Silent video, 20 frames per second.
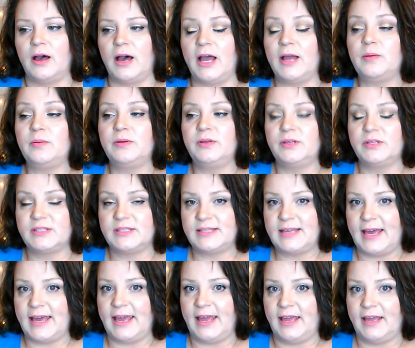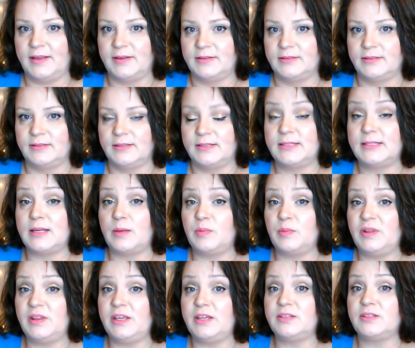I will say,
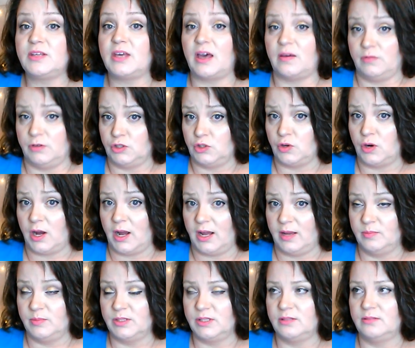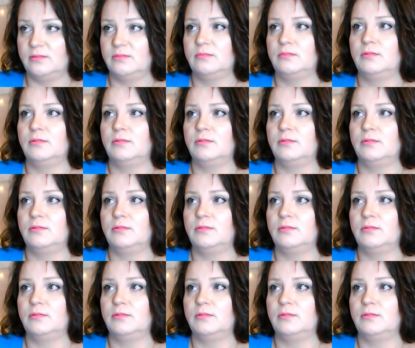some of these coven tribes